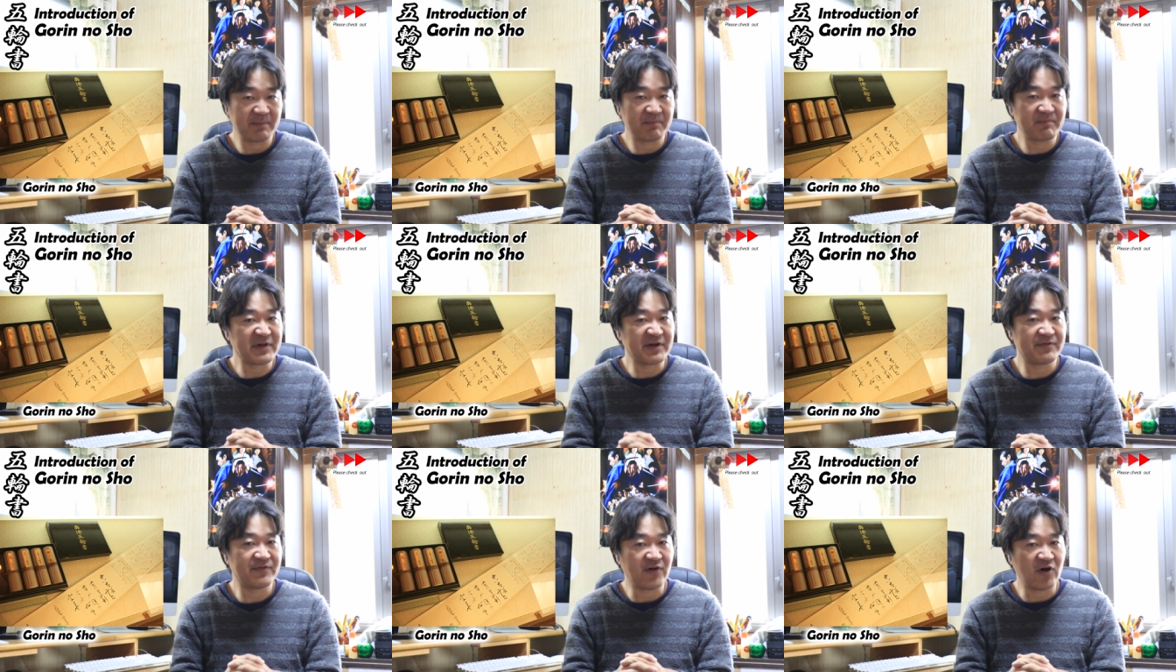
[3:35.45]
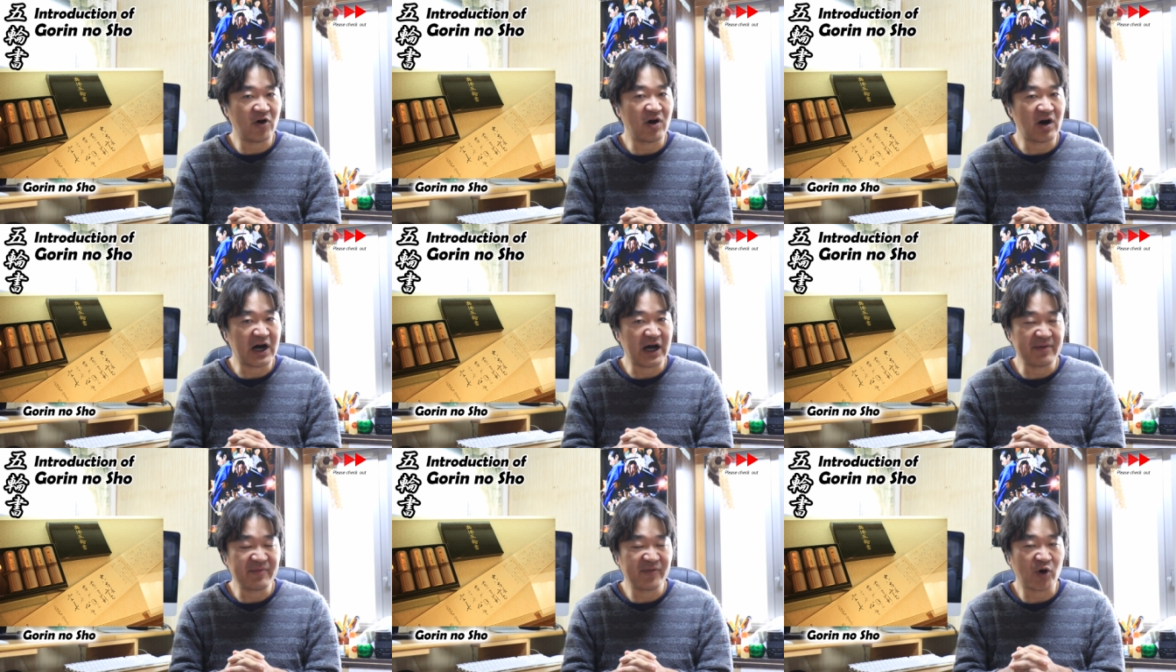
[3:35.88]

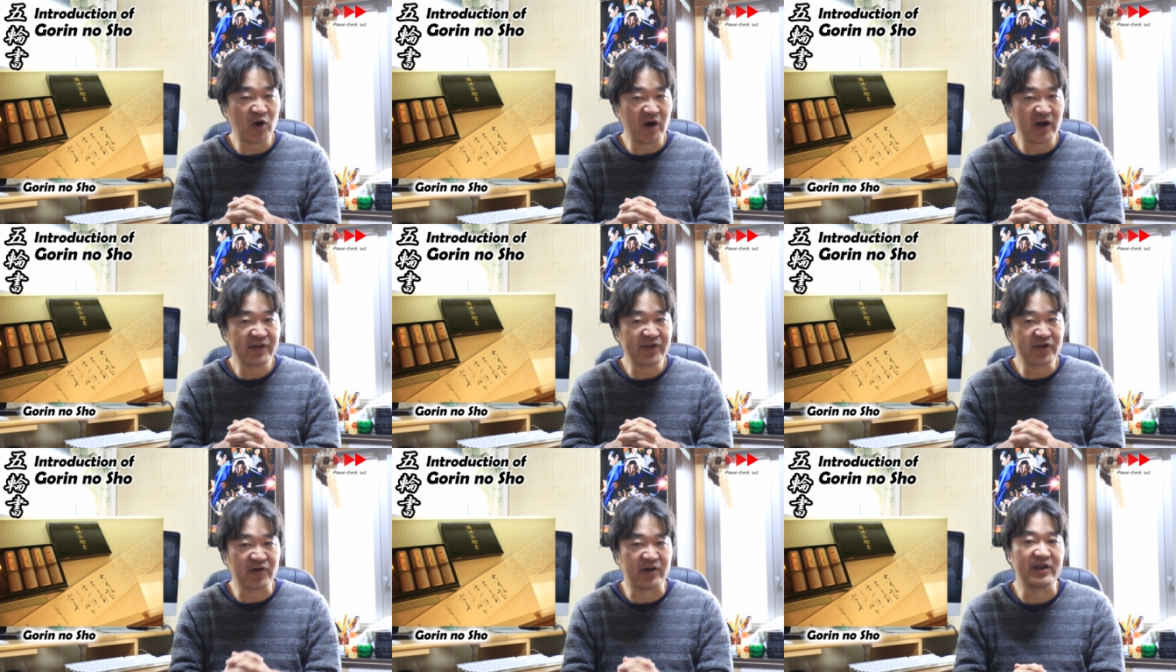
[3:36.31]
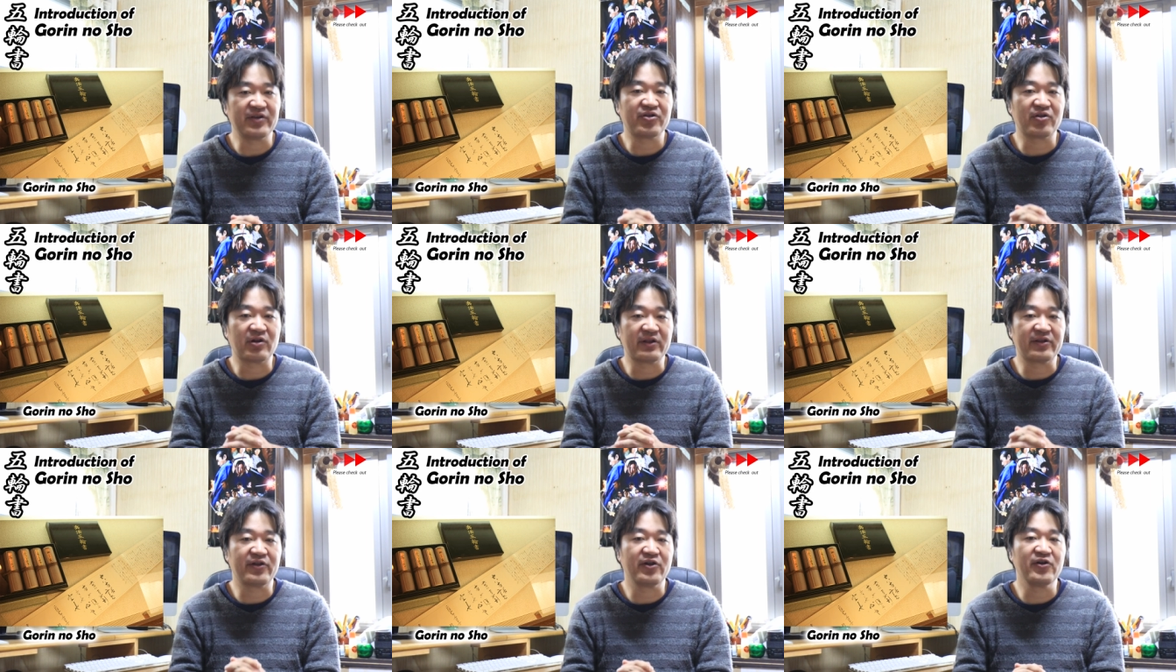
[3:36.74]
Before I'm going to
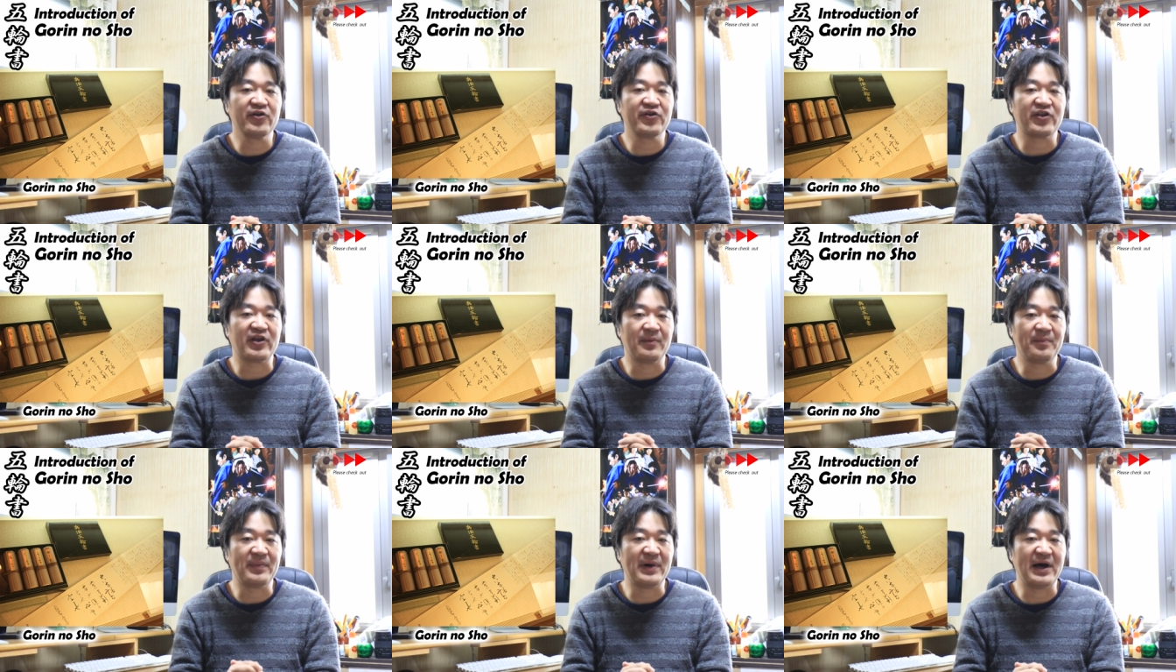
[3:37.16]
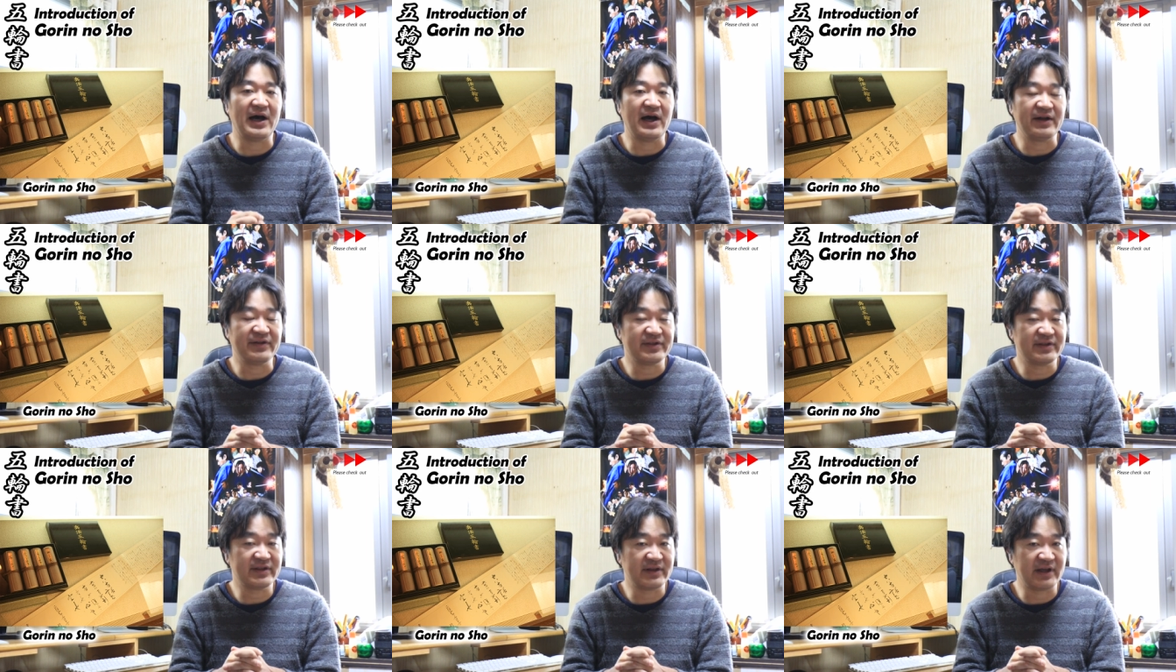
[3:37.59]
introduce about